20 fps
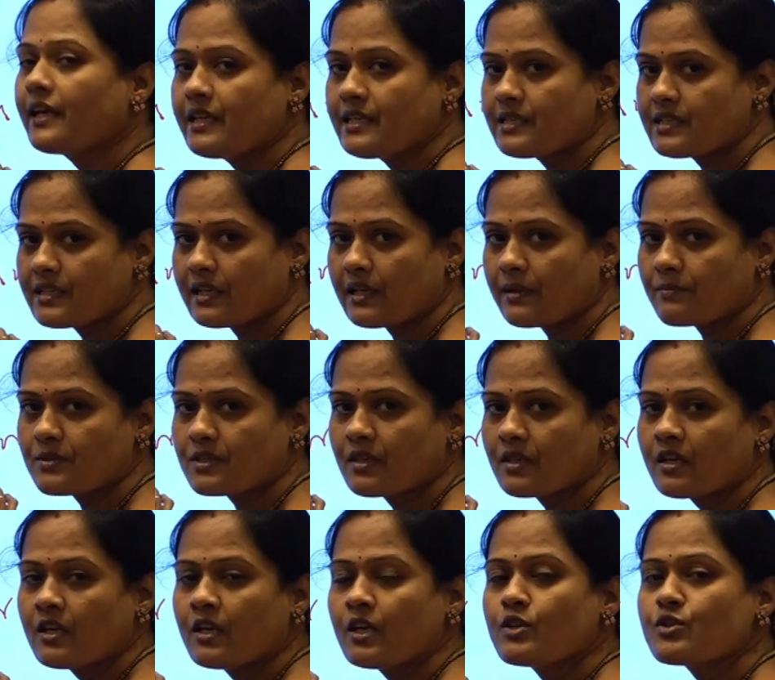interrupt,
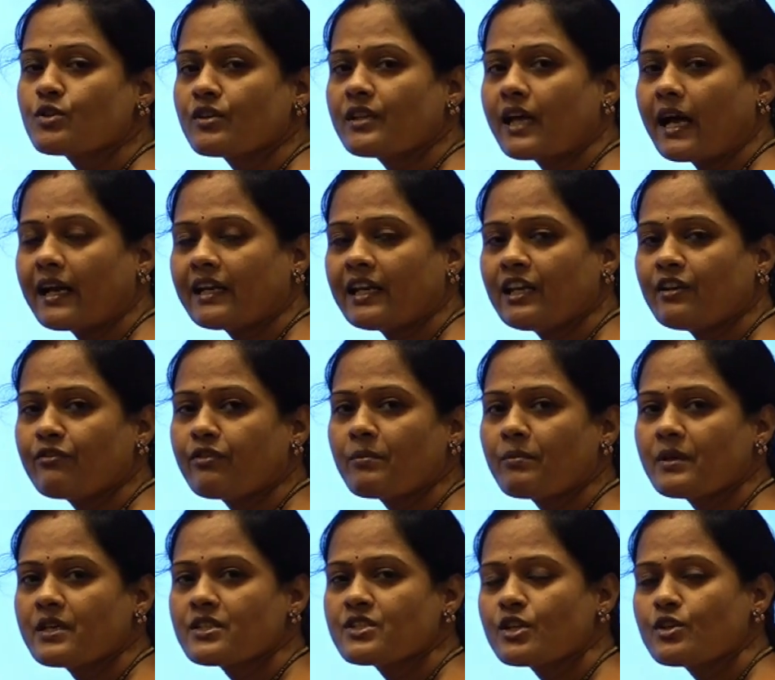so that
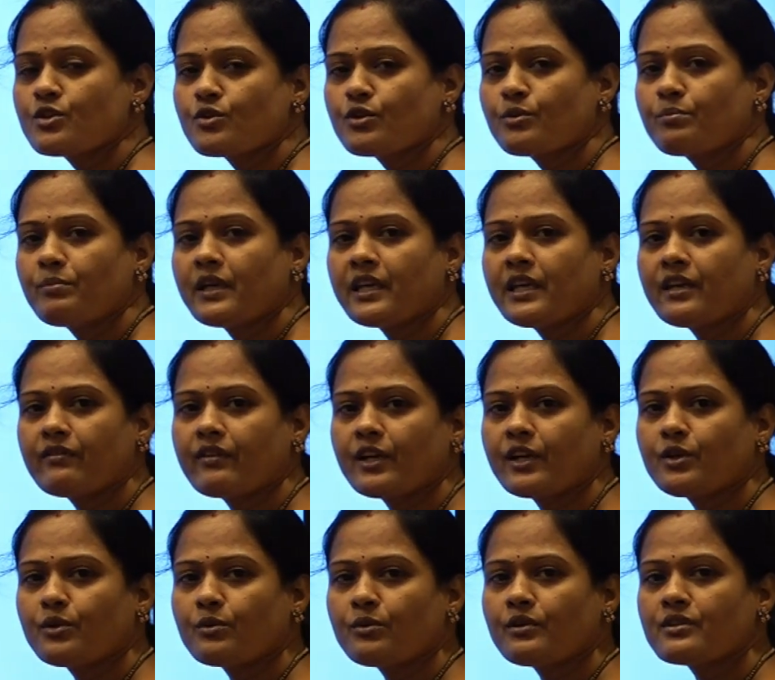information should be given
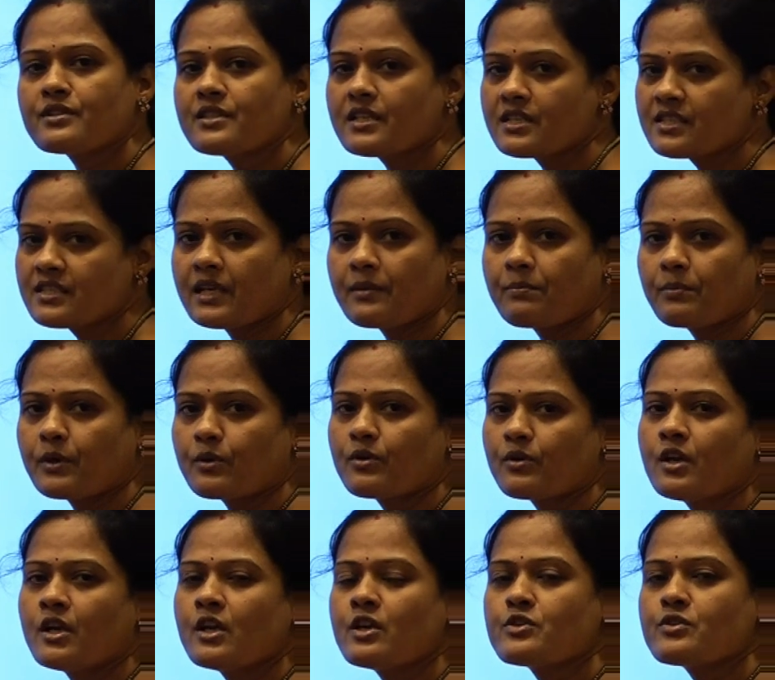to the CPU.
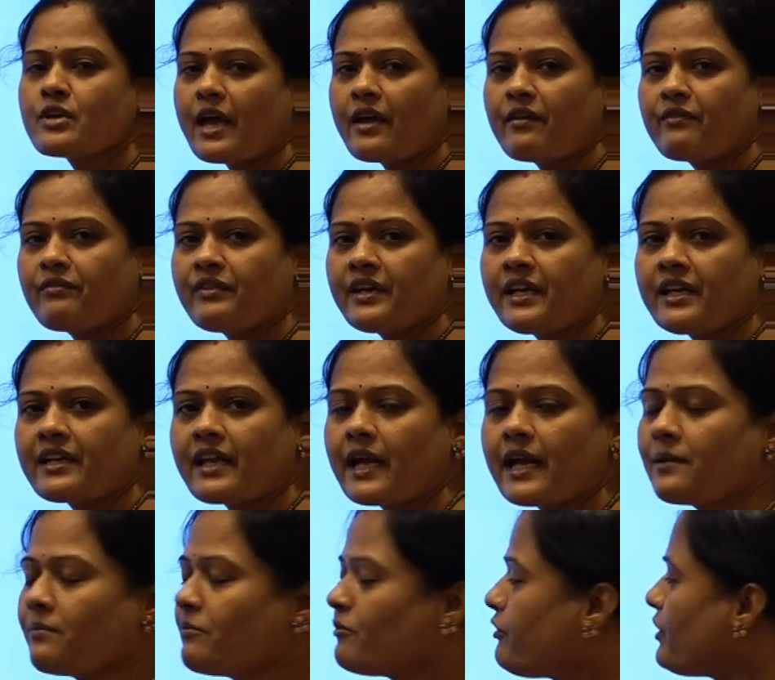So every
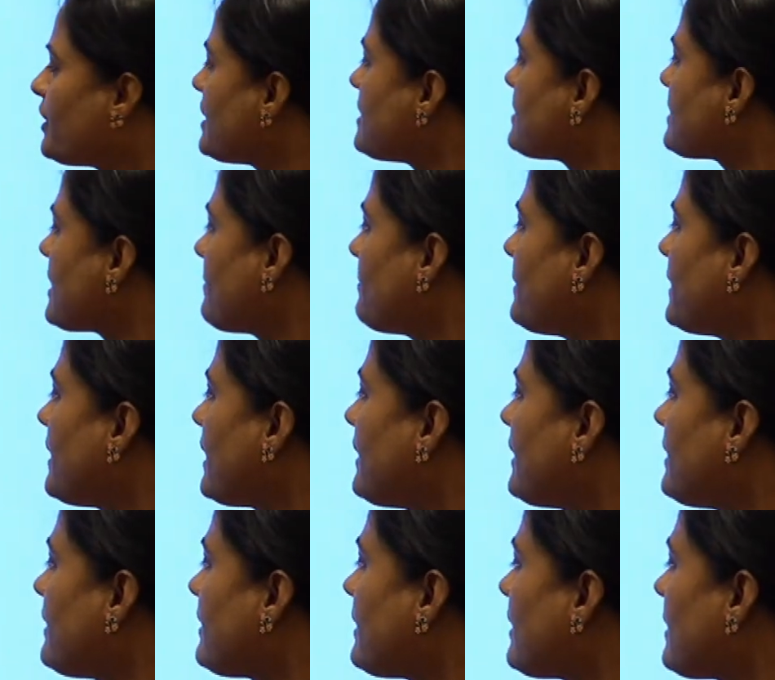time for disabling an
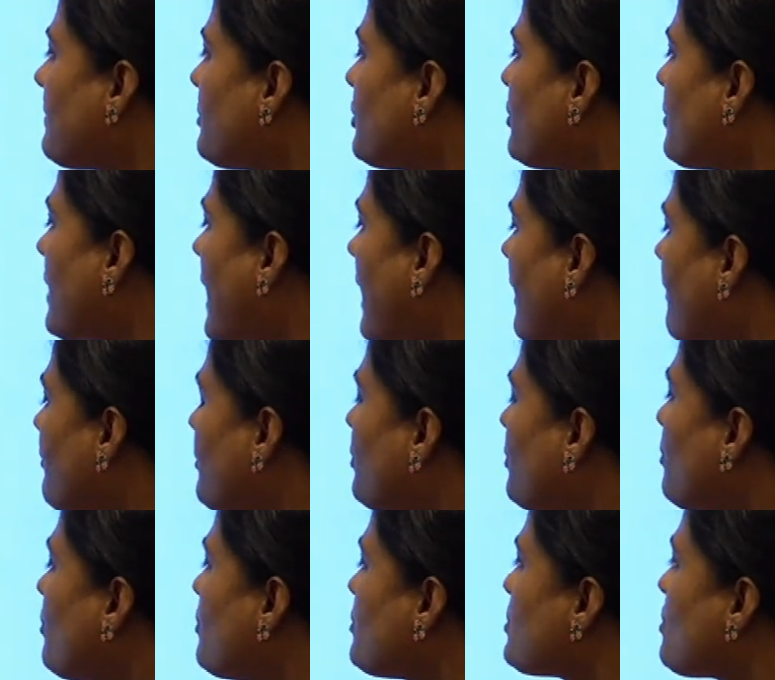interrupt, you have
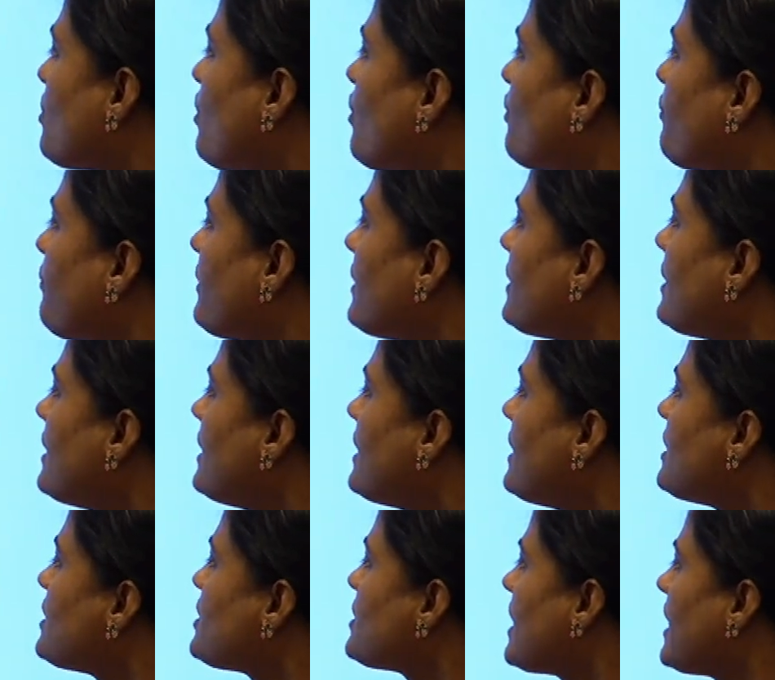to go for
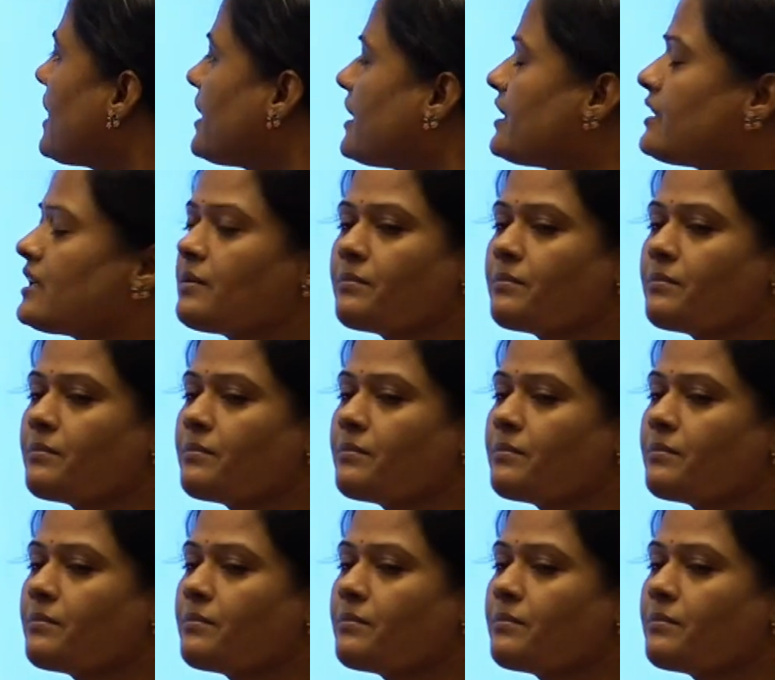sharing the